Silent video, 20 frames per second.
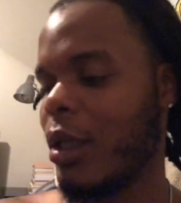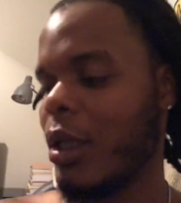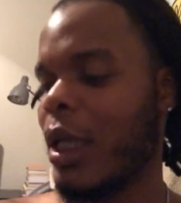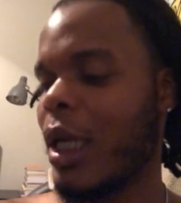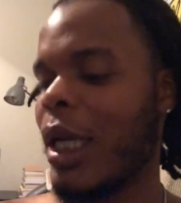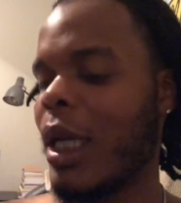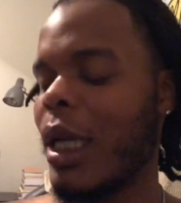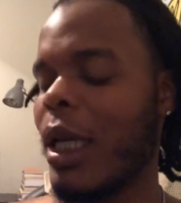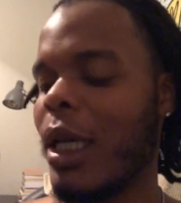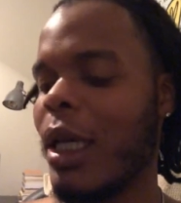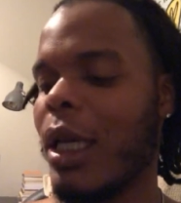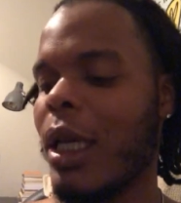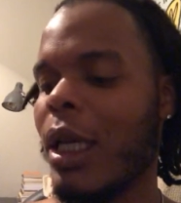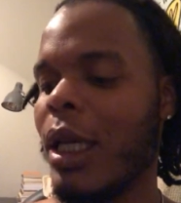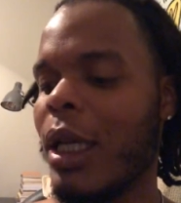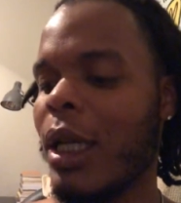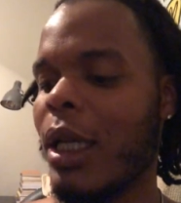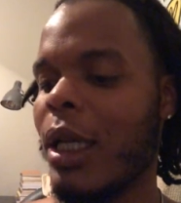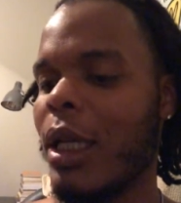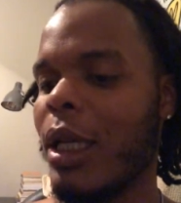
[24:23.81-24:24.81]

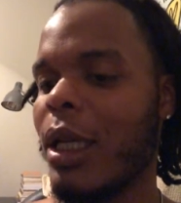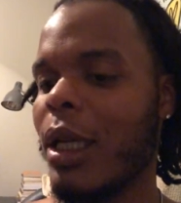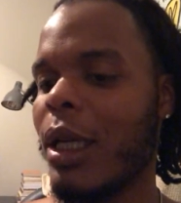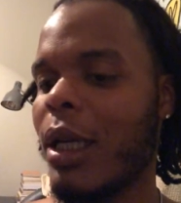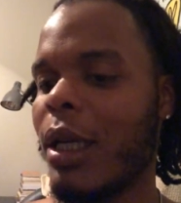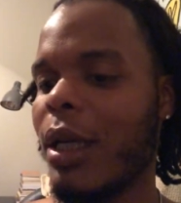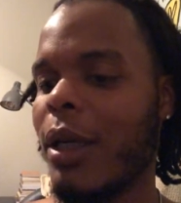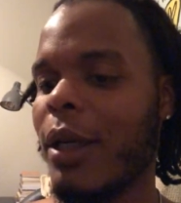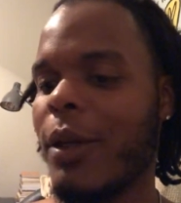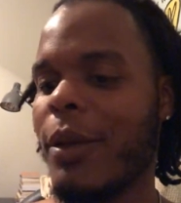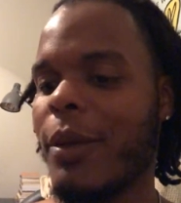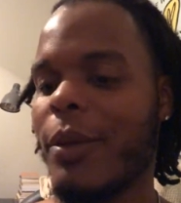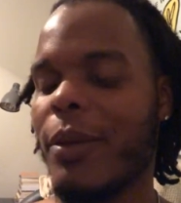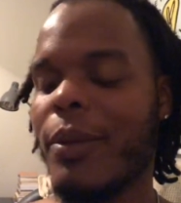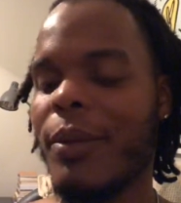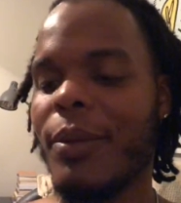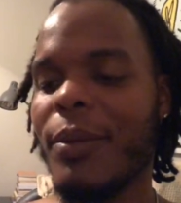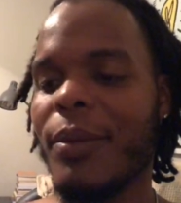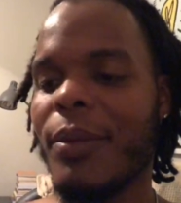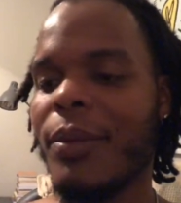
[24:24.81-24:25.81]
And
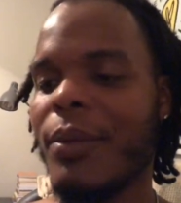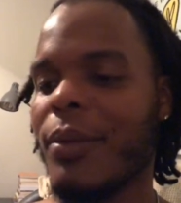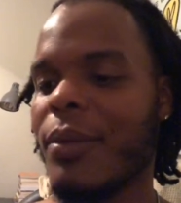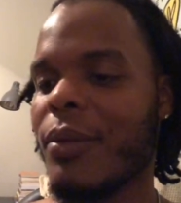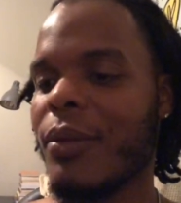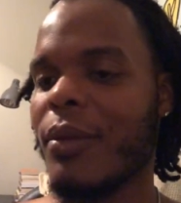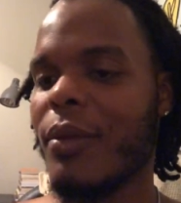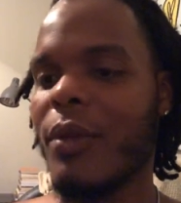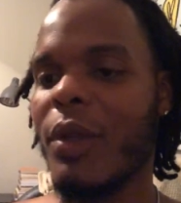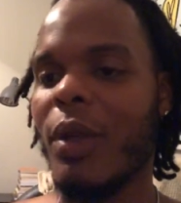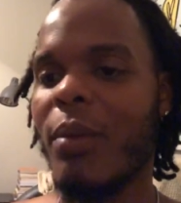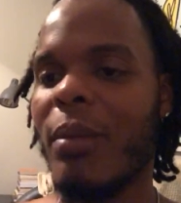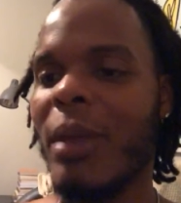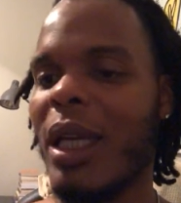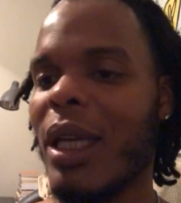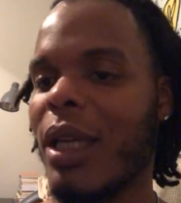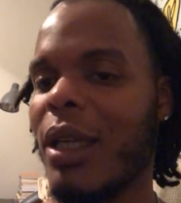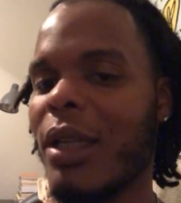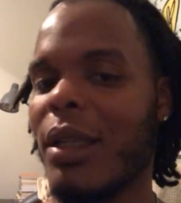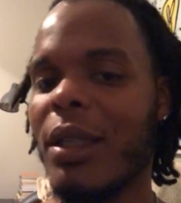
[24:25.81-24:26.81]

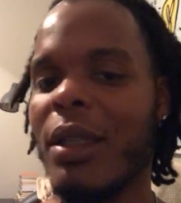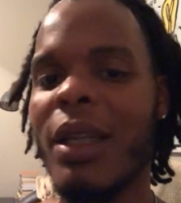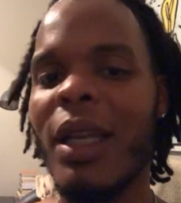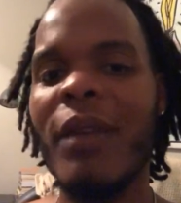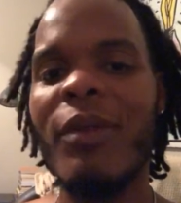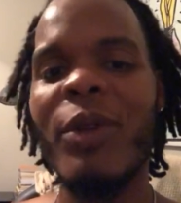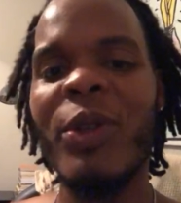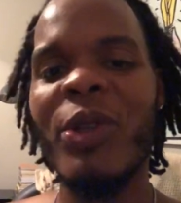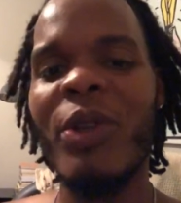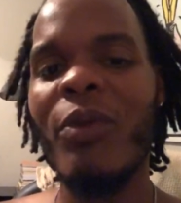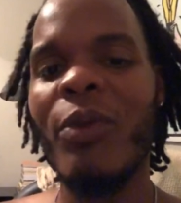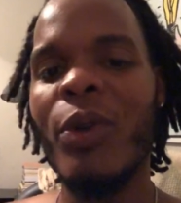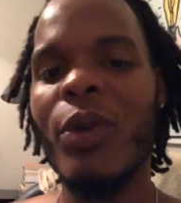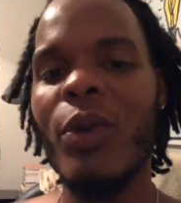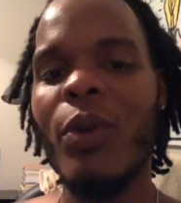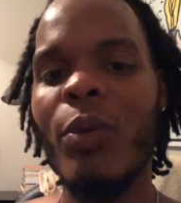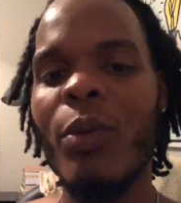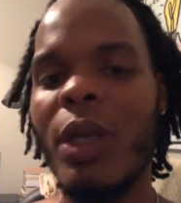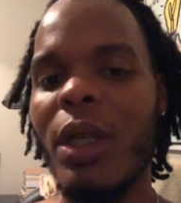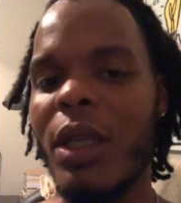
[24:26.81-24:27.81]
man, just have yourself a
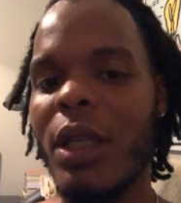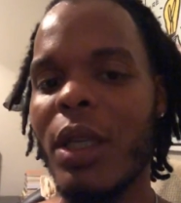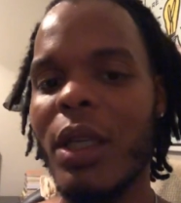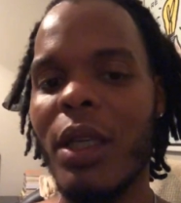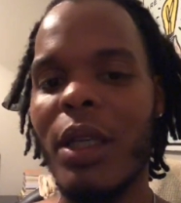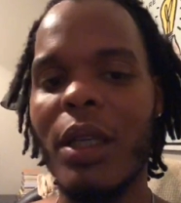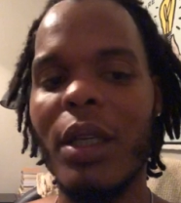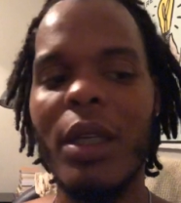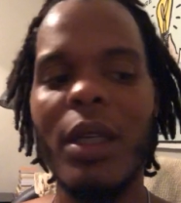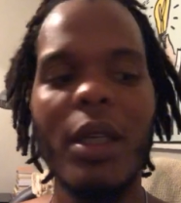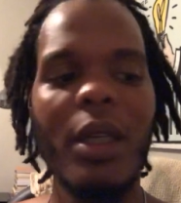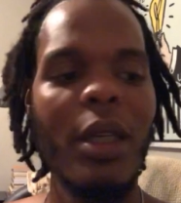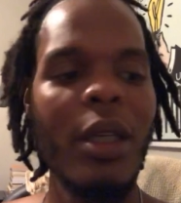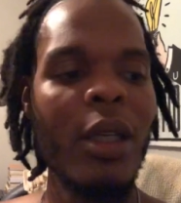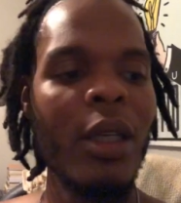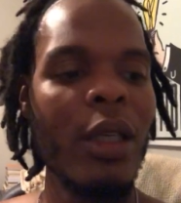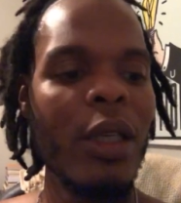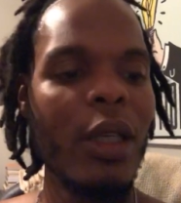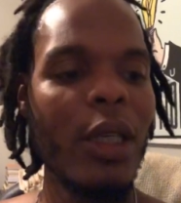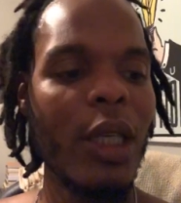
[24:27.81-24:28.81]
good weekend.
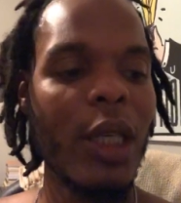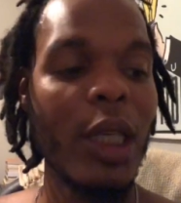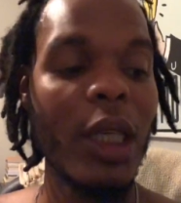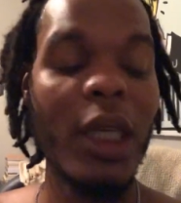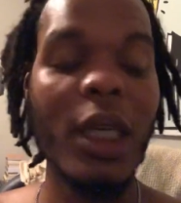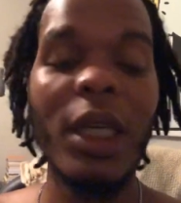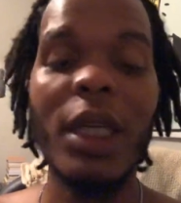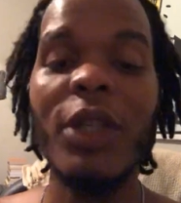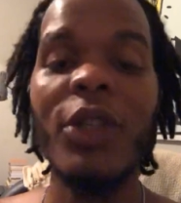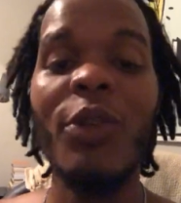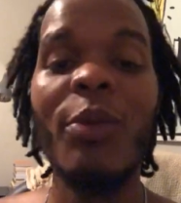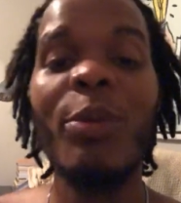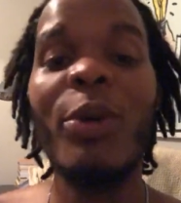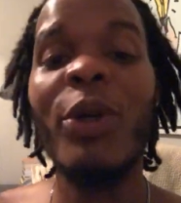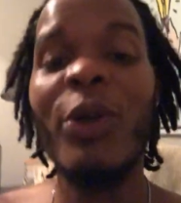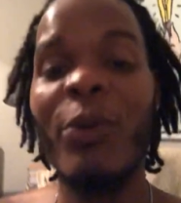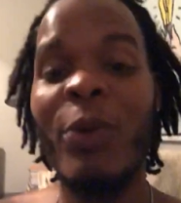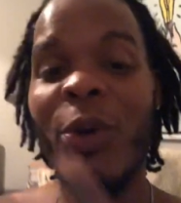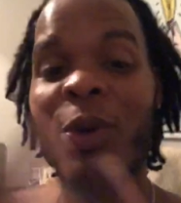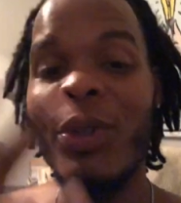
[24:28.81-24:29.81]
Again, it's your boy
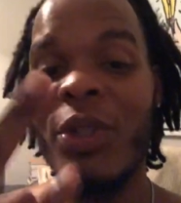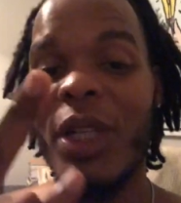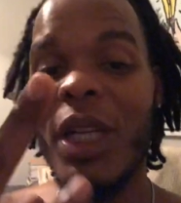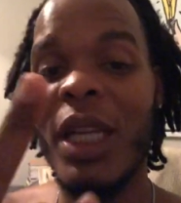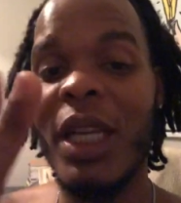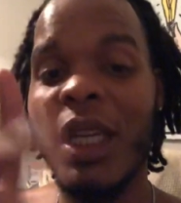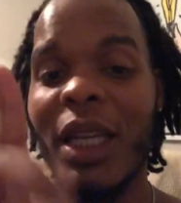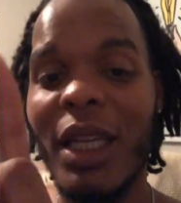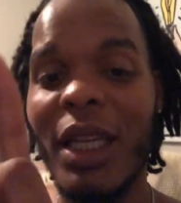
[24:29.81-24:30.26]
Roche.